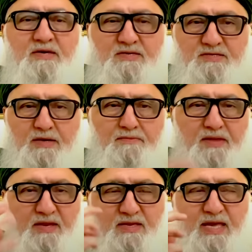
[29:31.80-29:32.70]

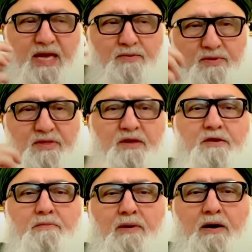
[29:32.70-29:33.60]
something dead within
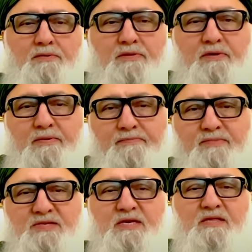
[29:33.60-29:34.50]
your mouth.
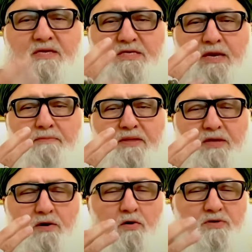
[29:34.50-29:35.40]
And so this can be
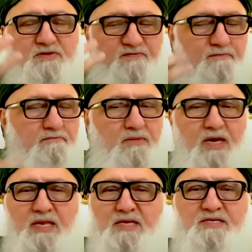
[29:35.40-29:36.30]
the cause of
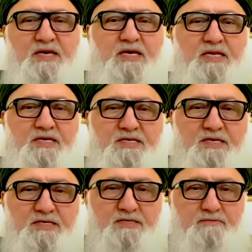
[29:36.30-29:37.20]
many
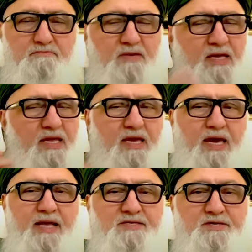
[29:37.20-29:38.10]
sicknesses, many
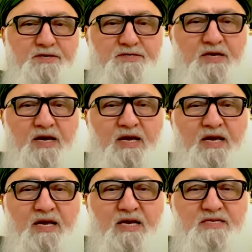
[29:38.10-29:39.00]
cancers
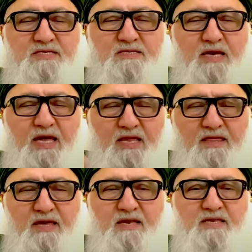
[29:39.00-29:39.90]
because
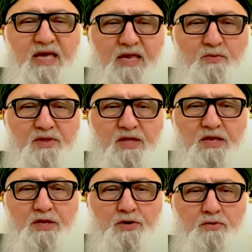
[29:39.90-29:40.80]
anything dead
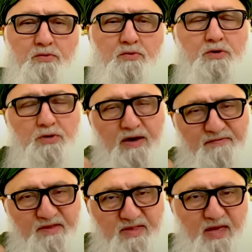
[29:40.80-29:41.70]
within you, you
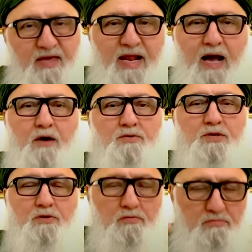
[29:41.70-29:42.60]
have to take it out.
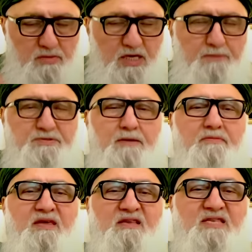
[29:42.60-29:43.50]
You don't keep
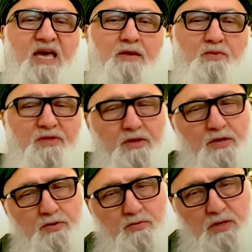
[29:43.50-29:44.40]
something dead
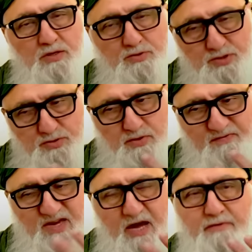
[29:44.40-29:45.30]
within you and you just sort
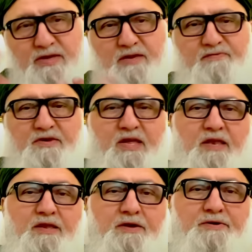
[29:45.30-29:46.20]
of carry it for
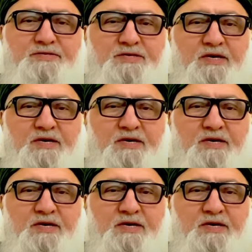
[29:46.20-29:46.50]
10 years.